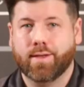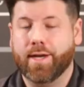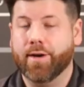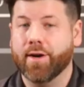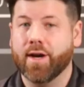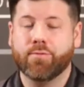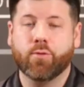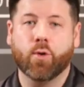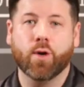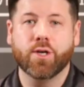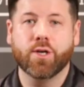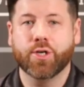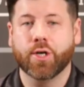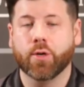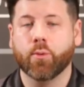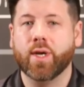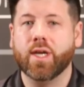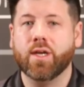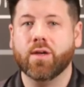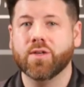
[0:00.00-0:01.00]
Here at
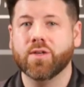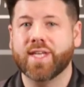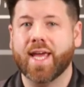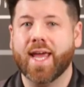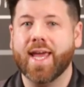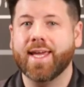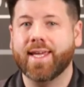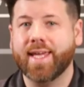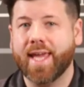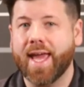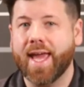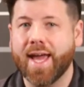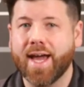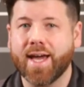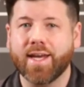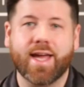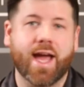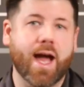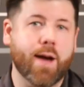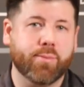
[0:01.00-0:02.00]
Voyager, we use a
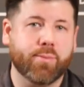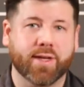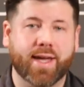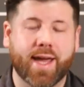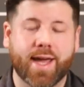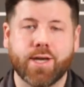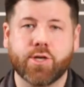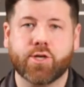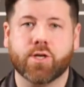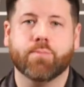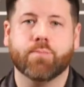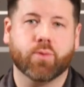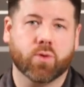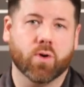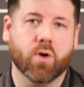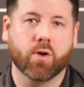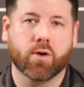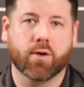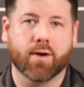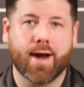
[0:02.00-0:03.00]
CAD application
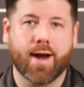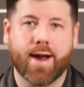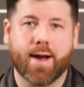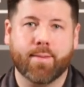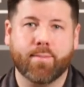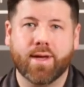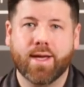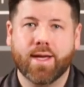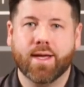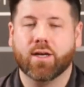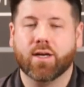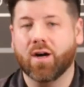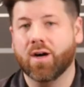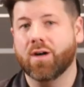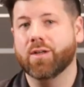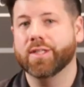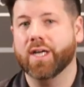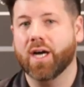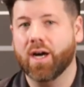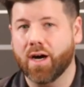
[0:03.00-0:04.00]
program
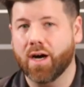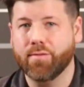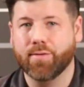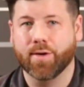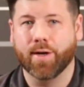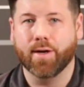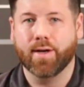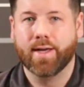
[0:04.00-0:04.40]
called Hover.